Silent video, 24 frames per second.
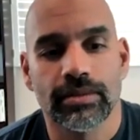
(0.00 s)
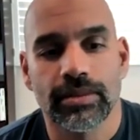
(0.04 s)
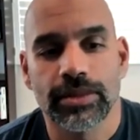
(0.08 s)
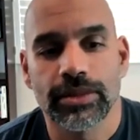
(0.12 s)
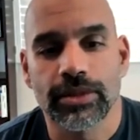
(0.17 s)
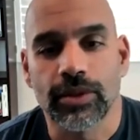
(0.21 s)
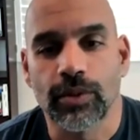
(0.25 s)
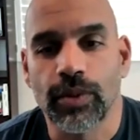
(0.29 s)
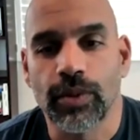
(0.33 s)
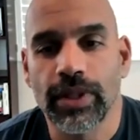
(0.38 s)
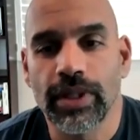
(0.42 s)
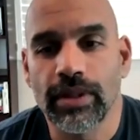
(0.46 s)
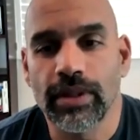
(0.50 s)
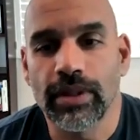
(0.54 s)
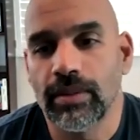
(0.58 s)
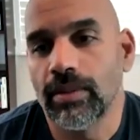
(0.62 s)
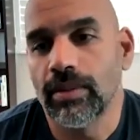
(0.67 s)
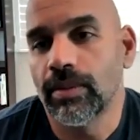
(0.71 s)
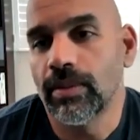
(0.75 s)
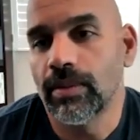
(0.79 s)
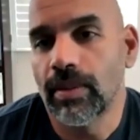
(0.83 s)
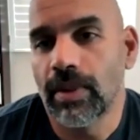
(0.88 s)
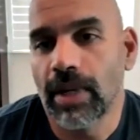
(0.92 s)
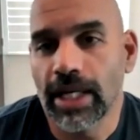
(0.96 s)
So we
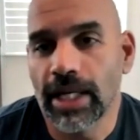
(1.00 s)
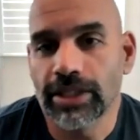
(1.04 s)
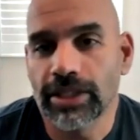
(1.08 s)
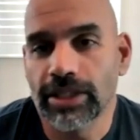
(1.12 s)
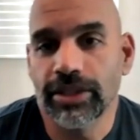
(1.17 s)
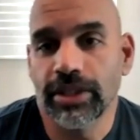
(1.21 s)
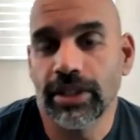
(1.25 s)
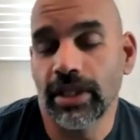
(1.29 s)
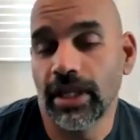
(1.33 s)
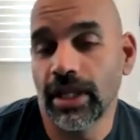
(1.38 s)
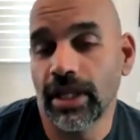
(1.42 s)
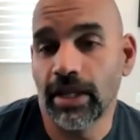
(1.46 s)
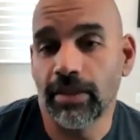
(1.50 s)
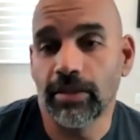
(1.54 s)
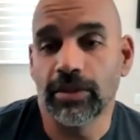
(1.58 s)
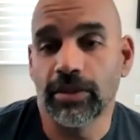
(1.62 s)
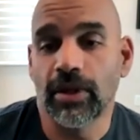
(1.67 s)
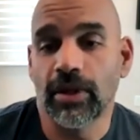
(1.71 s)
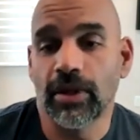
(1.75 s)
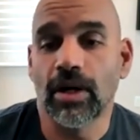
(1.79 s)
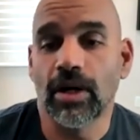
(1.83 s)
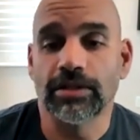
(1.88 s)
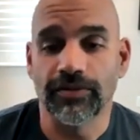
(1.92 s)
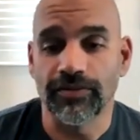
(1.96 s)
actually enable
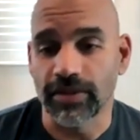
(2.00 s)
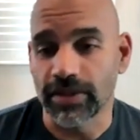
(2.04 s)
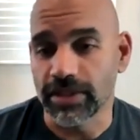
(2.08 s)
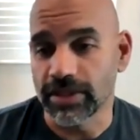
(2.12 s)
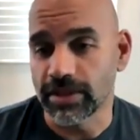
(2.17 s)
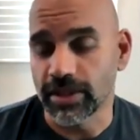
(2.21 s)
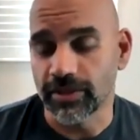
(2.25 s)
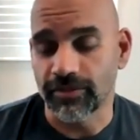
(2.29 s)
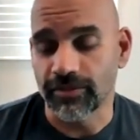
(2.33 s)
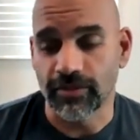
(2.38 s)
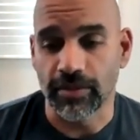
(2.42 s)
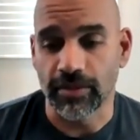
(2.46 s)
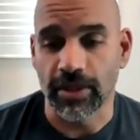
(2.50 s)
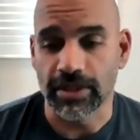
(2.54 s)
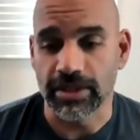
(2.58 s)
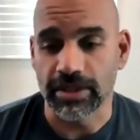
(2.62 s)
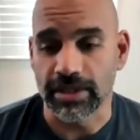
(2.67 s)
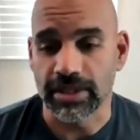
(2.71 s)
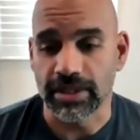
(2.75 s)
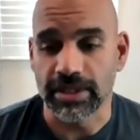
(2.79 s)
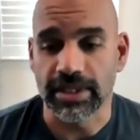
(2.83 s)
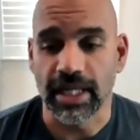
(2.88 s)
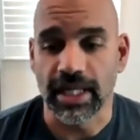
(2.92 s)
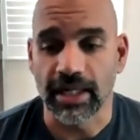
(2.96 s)
all of these different parts
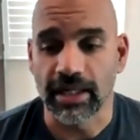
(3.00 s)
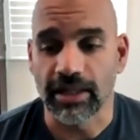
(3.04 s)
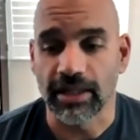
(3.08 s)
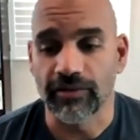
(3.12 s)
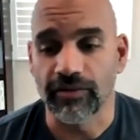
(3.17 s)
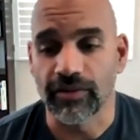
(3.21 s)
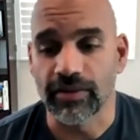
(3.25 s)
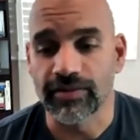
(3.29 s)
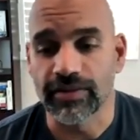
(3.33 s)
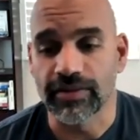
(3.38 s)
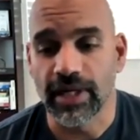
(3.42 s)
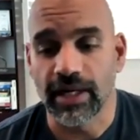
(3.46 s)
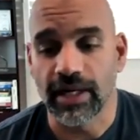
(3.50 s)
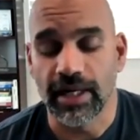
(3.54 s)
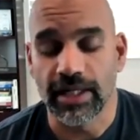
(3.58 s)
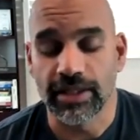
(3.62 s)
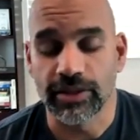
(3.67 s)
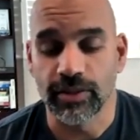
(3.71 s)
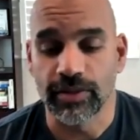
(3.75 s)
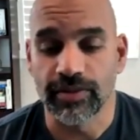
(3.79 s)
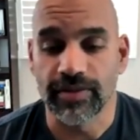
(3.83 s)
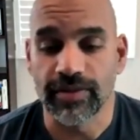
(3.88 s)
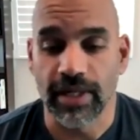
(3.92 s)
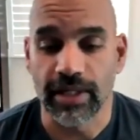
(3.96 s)
of the stack that we've talked as
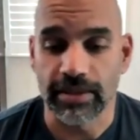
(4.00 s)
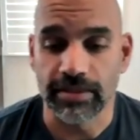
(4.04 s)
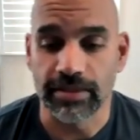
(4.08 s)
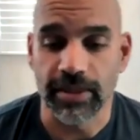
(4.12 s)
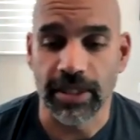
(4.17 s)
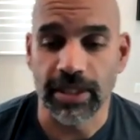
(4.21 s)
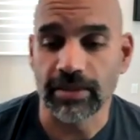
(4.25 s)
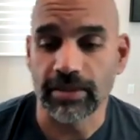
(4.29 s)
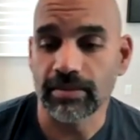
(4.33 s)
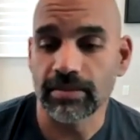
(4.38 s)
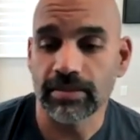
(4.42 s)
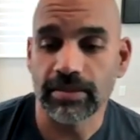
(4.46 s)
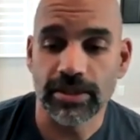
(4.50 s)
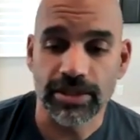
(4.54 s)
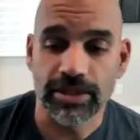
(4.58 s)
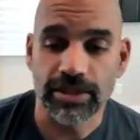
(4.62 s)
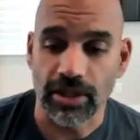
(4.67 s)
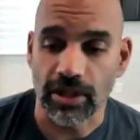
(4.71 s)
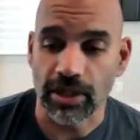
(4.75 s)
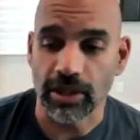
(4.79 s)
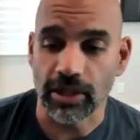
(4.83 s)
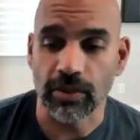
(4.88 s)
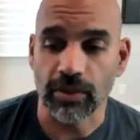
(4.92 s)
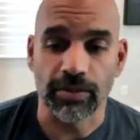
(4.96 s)
we've talked about,
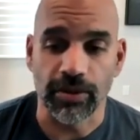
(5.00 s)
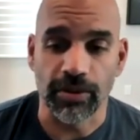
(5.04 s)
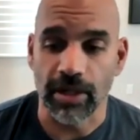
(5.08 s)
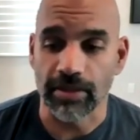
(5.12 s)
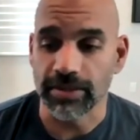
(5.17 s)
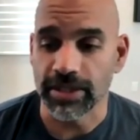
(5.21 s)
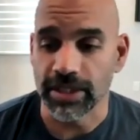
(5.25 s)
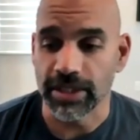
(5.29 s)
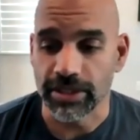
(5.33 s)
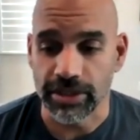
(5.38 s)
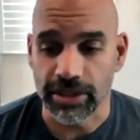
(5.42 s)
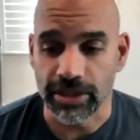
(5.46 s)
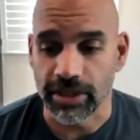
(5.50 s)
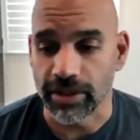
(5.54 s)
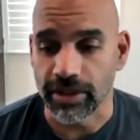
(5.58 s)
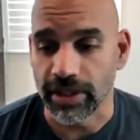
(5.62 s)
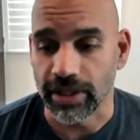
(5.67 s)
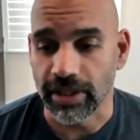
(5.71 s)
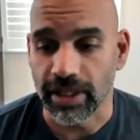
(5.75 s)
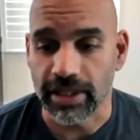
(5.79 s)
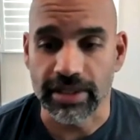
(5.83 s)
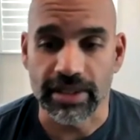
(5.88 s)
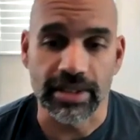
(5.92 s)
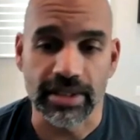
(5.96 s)
starting with prompt engineering.
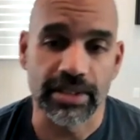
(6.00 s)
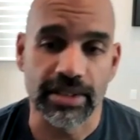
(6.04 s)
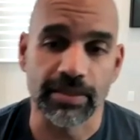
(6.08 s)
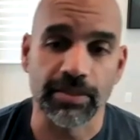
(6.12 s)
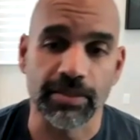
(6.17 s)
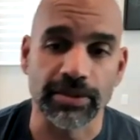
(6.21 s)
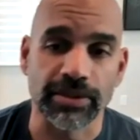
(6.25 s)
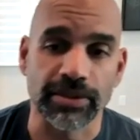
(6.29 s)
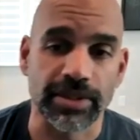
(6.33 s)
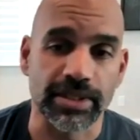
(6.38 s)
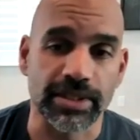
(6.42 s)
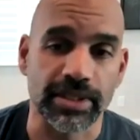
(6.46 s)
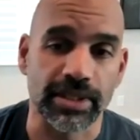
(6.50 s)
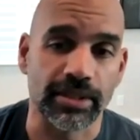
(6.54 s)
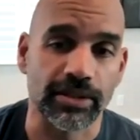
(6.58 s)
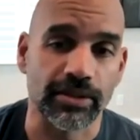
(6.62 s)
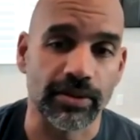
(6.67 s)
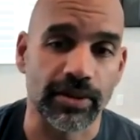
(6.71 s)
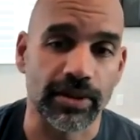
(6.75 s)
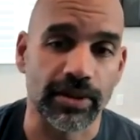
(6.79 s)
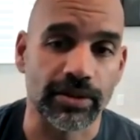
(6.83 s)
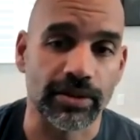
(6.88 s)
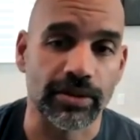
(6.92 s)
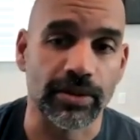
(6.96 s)
That's the simplest thing you
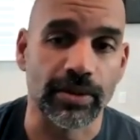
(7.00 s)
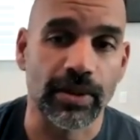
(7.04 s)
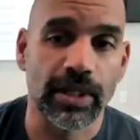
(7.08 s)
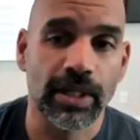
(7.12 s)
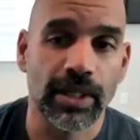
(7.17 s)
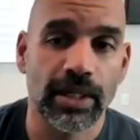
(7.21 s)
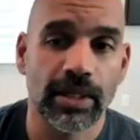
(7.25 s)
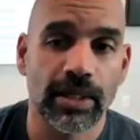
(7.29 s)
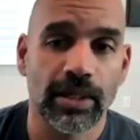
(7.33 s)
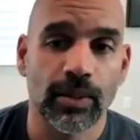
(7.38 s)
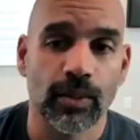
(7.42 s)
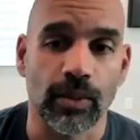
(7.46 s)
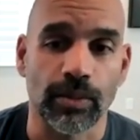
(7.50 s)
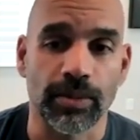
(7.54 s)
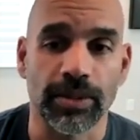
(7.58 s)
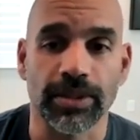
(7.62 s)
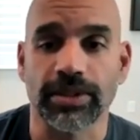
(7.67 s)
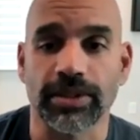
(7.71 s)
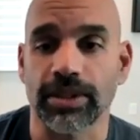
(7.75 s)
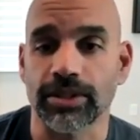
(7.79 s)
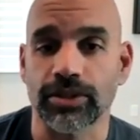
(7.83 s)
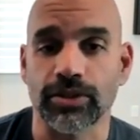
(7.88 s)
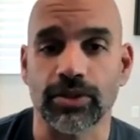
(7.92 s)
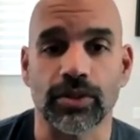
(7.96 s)
can do. We're
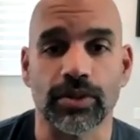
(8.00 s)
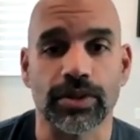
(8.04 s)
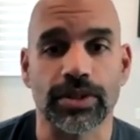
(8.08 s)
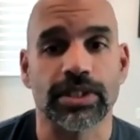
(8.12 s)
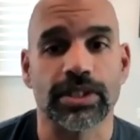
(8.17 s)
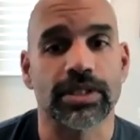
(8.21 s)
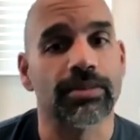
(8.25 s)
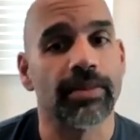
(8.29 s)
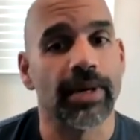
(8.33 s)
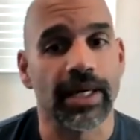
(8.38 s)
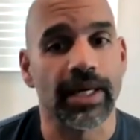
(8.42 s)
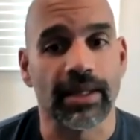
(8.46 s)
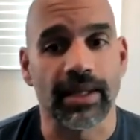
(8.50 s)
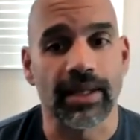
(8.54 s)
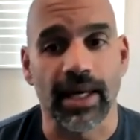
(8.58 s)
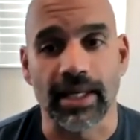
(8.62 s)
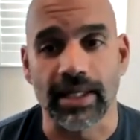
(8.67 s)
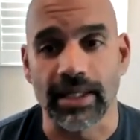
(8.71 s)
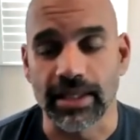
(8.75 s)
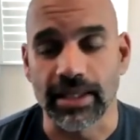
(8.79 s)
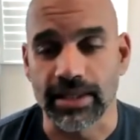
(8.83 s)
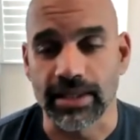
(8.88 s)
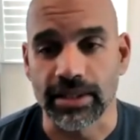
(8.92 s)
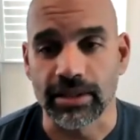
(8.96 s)
building tools to make
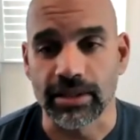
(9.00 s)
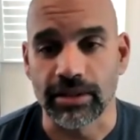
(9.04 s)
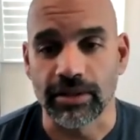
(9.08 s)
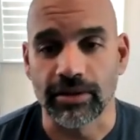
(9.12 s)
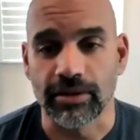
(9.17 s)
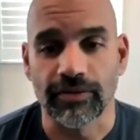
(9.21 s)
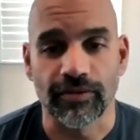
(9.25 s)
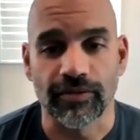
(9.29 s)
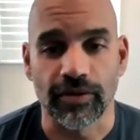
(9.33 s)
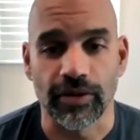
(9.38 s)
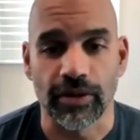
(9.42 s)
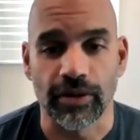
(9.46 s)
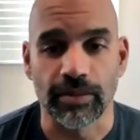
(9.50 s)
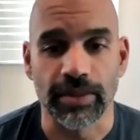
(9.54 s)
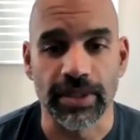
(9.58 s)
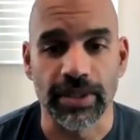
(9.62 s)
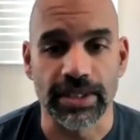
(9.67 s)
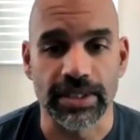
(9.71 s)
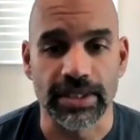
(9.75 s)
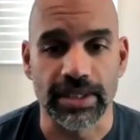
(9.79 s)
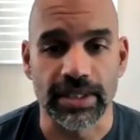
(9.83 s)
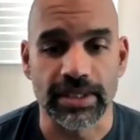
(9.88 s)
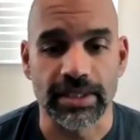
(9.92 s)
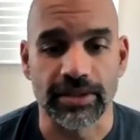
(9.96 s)
that easier for your
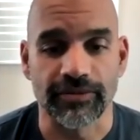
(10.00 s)
business.